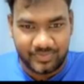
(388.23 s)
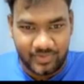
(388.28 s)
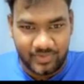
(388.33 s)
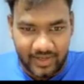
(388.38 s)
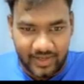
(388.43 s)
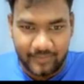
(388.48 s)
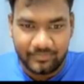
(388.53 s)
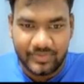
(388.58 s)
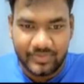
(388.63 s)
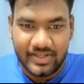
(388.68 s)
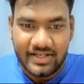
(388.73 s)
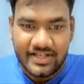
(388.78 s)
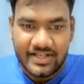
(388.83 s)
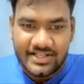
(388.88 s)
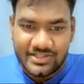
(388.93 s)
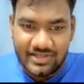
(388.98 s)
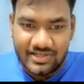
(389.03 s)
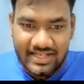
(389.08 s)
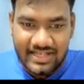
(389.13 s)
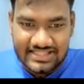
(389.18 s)
Okay.
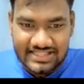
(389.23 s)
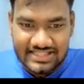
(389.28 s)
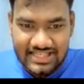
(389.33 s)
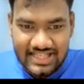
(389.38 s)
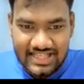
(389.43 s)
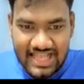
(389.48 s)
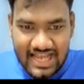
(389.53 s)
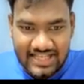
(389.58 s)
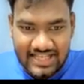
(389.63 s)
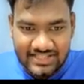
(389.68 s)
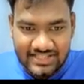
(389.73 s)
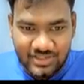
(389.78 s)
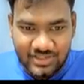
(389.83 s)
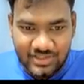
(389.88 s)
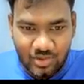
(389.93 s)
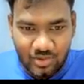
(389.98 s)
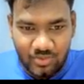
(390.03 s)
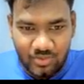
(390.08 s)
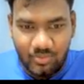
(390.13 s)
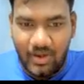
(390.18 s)
So let's say there is
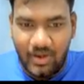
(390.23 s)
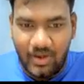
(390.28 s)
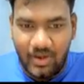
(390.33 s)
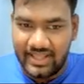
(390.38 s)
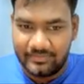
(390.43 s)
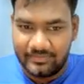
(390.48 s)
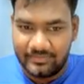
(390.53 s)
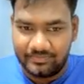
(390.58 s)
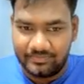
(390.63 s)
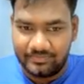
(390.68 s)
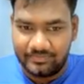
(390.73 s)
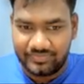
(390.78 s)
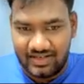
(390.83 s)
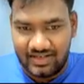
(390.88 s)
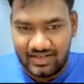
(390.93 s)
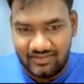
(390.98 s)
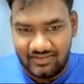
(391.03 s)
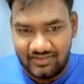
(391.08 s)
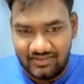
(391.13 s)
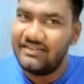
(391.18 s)
good Y.
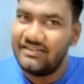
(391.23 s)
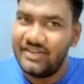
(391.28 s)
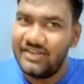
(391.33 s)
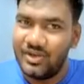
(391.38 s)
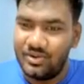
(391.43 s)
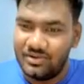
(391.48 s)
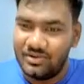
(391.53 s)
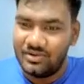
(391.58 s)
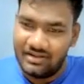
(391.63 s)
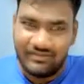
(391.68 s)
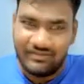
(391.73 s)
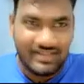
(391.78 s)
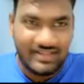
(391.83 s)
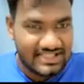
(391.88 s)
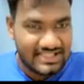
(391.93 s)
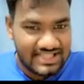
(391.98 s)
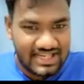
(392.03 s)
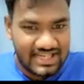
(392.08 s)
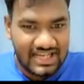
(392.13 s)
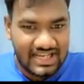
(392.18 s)
We'll
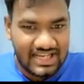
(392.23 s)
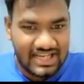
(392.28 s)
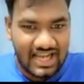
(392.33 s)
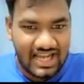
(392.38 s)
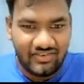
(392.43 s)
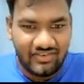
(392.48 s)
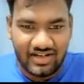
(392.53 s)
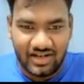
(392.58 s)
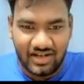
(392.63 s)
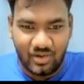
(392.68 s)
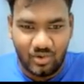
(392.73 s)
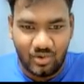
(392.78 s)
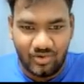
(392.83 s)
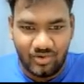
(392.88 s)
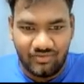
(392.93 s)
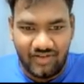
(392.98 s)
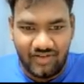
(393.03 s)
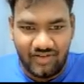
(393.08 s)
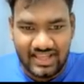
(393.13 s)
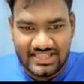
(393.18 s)
tell our good
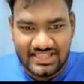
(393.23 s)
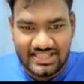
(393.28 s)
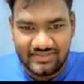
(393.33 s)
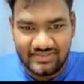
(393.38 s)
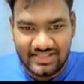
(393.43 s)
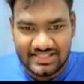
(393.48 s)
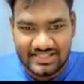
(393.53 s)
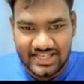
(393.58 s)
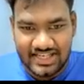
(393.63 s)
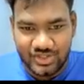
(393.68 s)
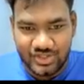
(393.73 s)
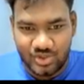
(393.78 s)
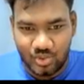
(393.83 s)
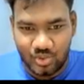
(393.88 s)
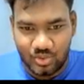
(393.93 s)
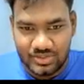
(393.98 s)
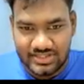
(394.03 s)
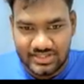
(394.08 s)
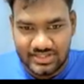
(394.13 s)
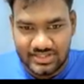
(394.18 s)
Y is, we'll say
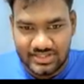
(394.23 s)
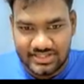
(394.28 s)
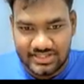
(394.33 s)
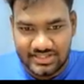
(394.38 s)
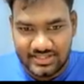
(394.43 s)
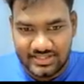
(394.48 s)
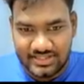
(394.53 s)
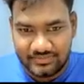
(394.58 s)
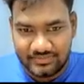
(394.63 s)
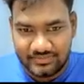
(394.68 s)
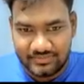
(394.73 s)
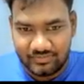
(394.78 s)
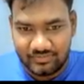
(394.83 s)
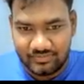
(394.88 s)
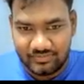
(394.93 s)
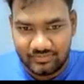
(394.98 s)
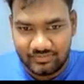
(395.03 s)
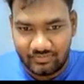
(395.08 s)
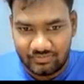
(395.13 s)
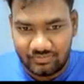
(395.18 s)
shoes.
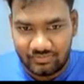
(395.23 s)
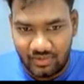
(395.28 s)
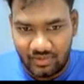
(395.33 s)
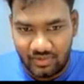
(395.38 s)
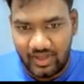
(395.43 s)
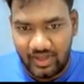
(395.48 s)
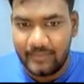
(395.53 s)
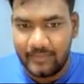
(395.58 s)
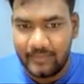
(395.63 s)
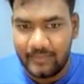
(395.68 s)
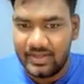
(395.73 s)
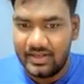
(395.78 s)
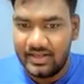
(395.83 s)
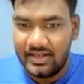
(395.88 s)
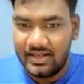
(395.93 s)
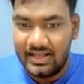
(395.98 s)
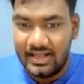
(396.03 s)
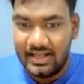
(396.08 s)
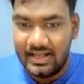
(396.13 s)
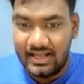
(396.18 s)
Okay.
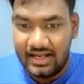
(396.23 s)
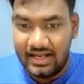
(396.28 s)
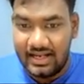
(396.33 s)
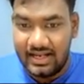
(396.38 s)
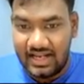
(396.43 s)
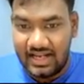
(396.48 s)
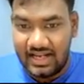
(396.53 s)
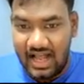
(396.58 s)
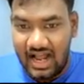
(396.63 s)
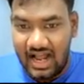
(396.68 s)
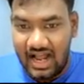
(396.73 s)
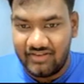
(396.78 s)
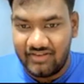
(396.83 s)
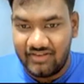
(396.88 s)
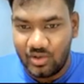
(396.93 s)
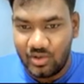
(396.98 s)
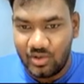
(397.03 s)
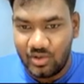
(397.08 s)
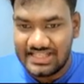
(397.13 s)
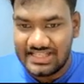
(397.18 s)
Our
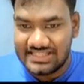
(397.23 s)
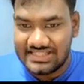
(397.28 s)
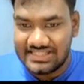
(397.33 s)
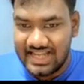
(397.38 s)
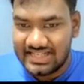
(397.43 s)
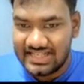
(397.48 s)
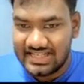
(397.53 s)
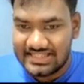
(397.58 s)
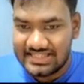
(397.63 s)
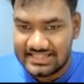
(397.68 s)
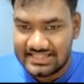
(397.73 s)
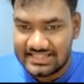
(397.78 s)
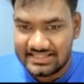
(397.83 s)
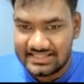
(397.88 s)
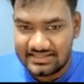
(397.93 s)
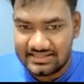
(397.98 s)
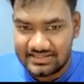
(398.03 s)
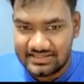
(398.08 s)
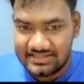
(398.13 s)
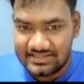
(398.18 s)
good is X.
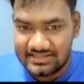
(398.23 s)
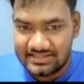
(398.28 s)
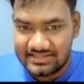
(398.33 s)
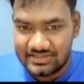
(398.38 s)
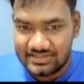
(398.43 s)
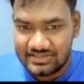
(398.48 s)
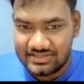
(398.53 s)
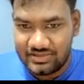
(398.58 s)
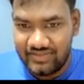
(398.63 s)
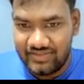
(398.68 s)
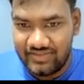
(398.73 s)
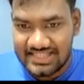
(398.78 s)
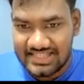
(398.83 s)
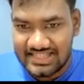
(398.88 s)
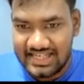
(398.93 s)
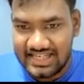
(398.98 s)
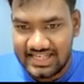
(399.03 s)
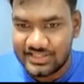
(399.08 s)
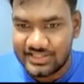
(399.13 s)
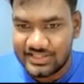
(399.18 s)
So we are selling
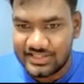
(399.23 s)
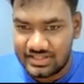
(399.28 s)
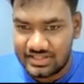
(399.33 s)
socks.